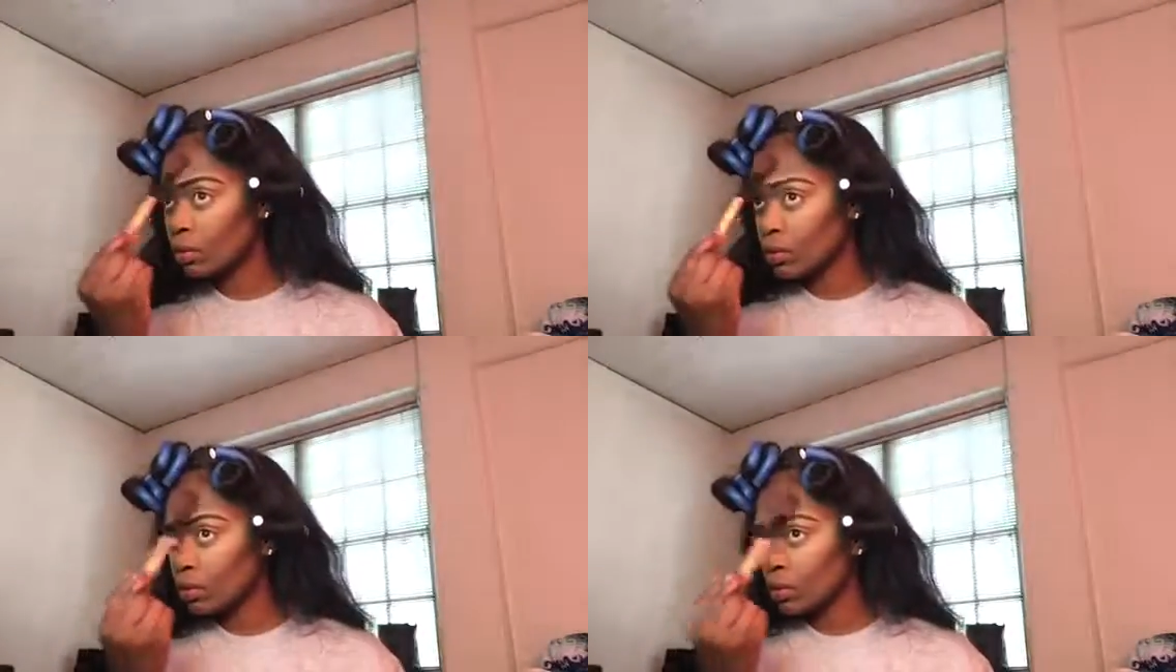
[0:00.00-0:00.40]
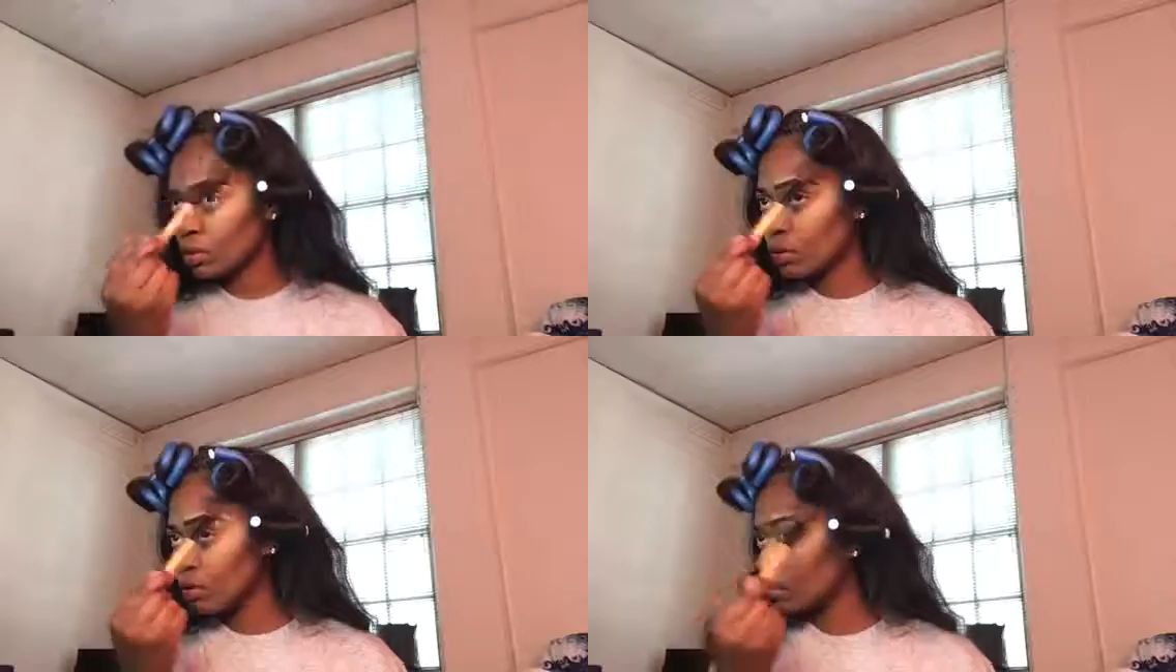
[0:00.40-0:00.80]

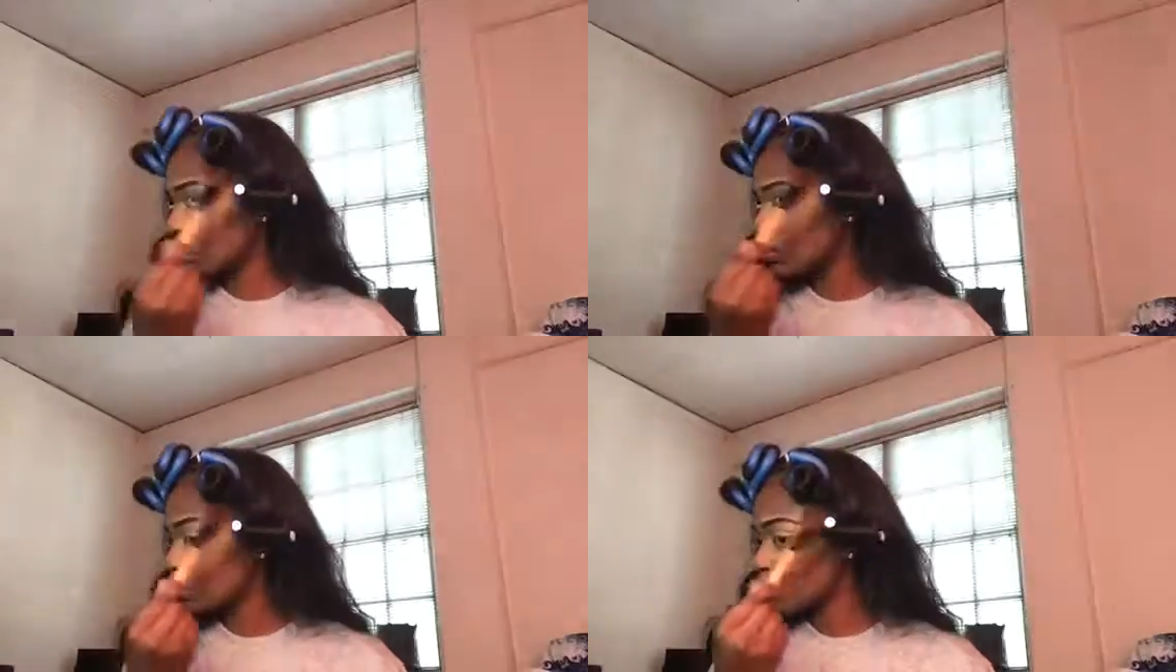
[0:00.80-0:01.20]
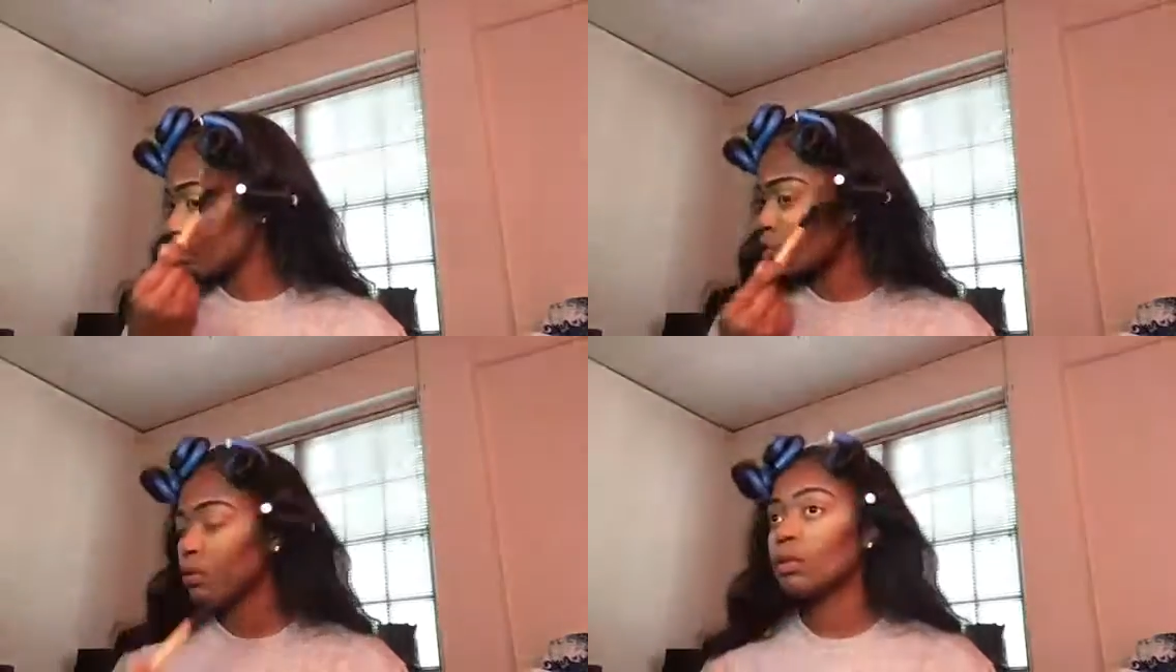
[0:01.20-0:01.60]
by
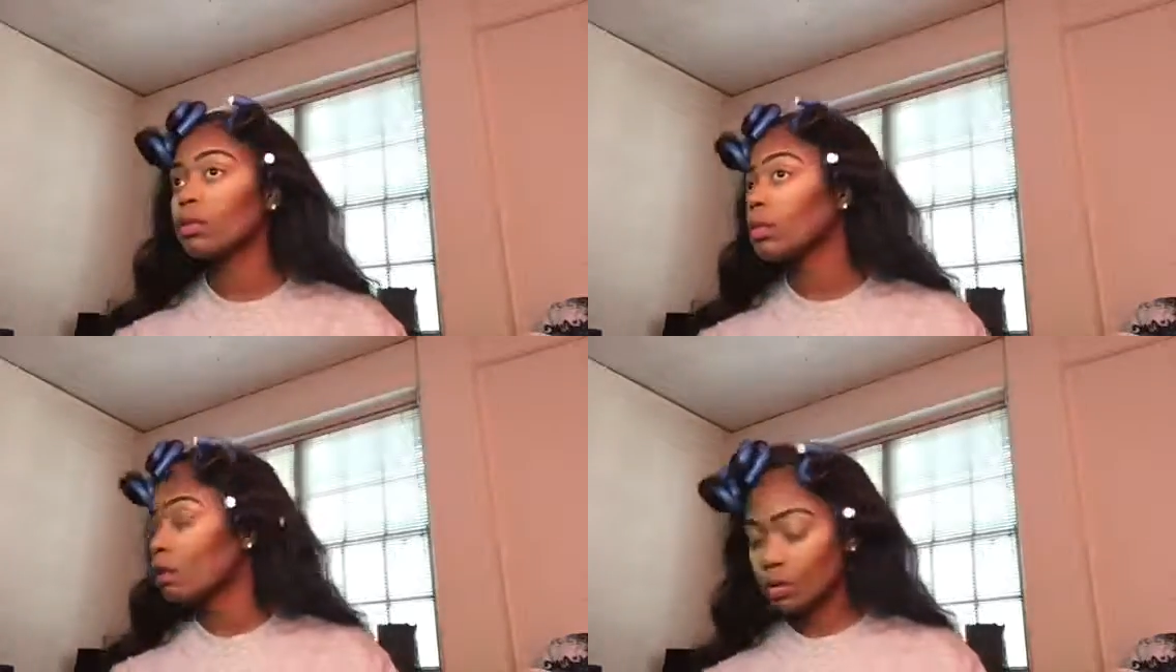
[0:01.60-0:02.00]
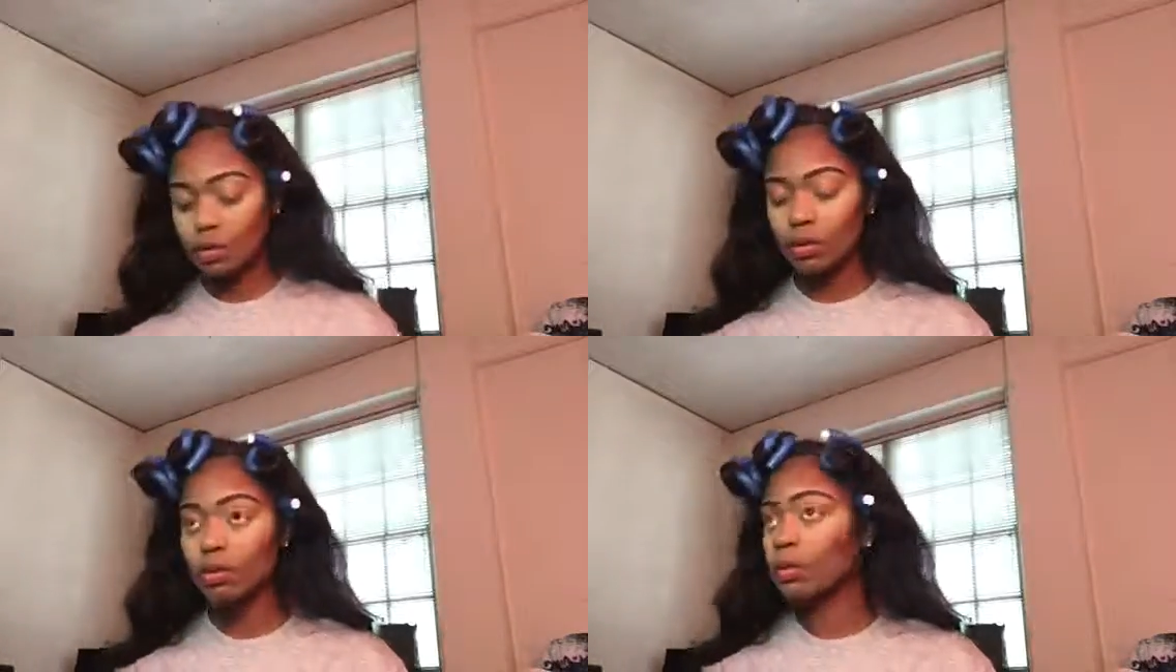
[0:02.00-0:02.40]
my contour at the
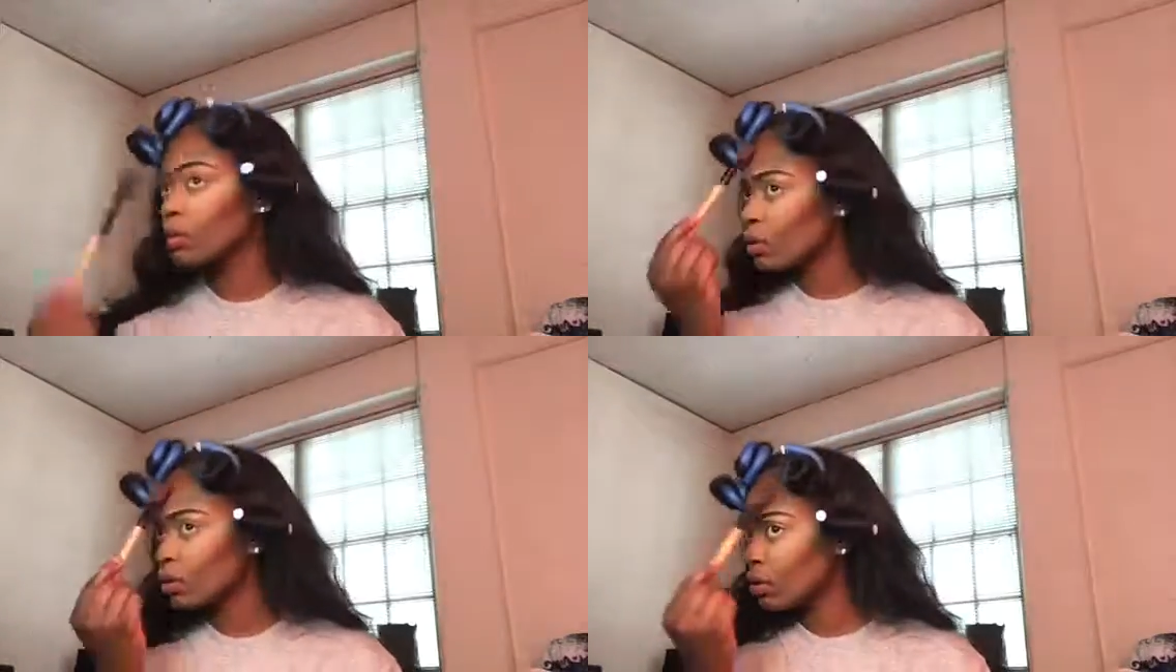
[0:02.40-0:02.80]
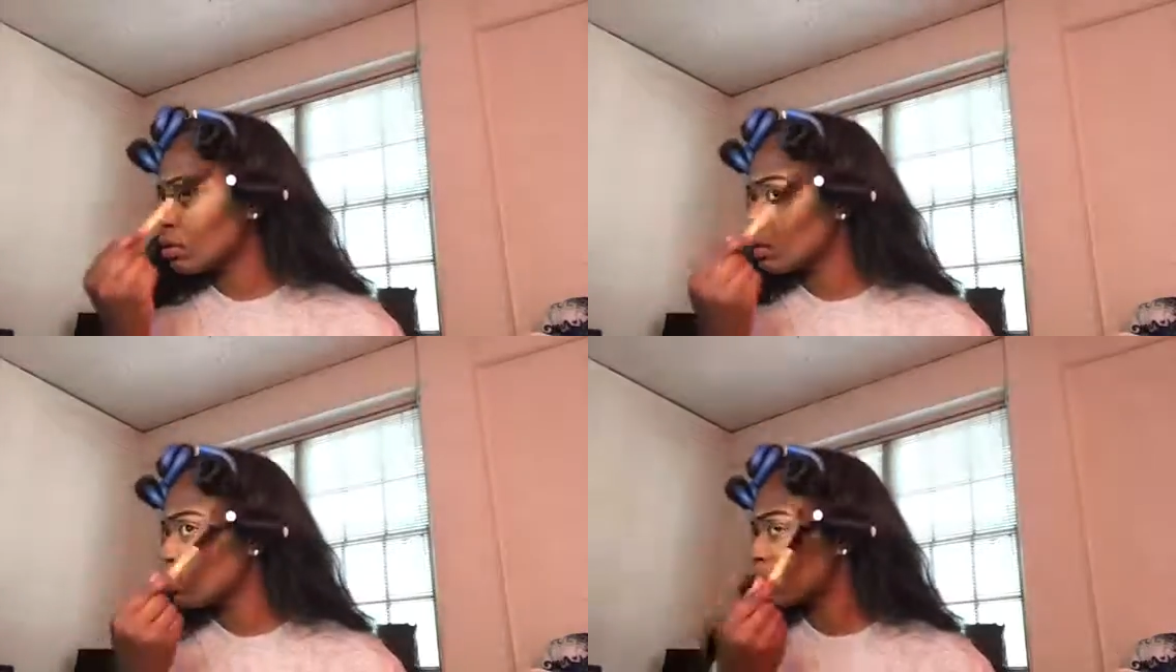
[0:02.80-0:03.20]
top
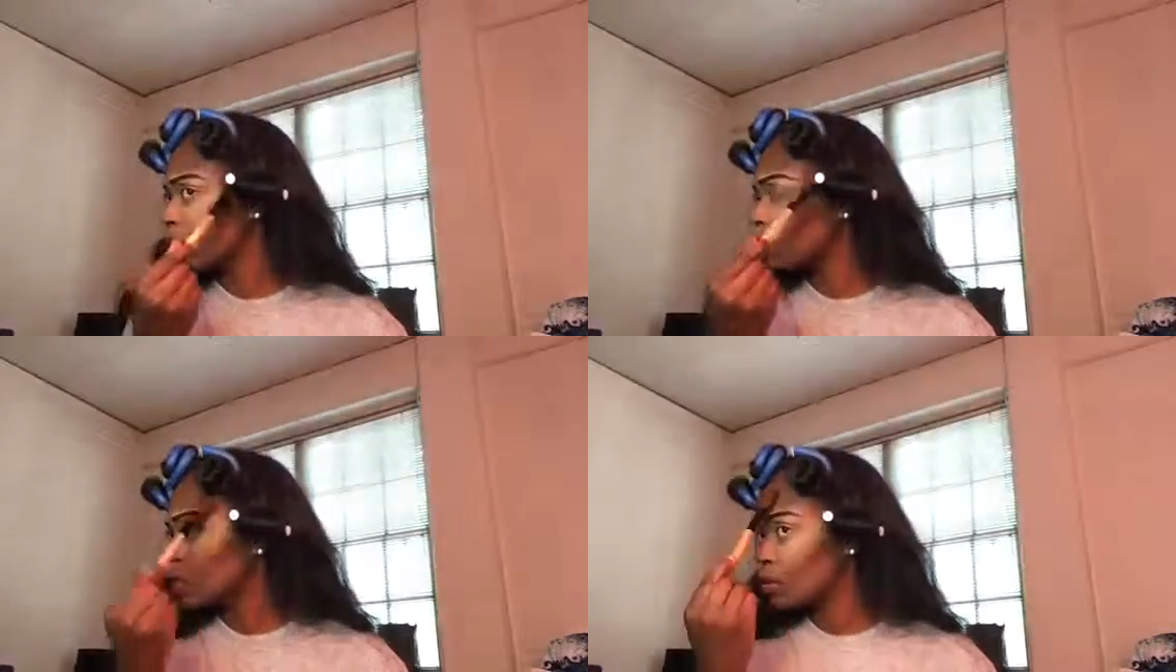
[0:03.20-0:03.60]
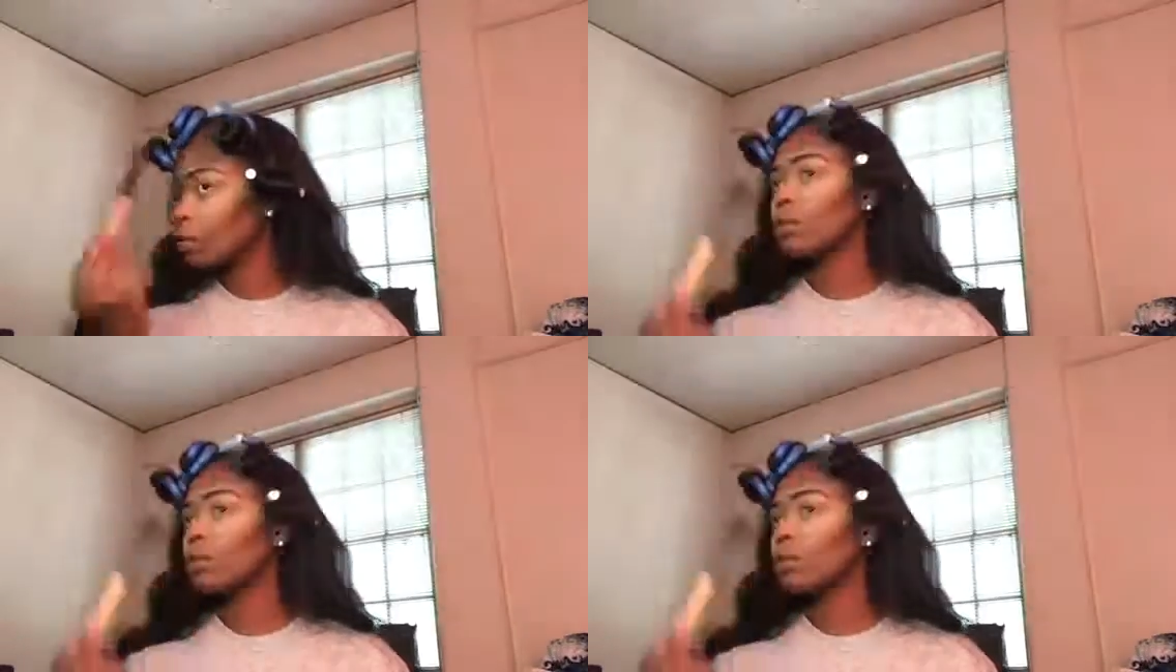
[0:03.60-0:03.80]
on my hairline.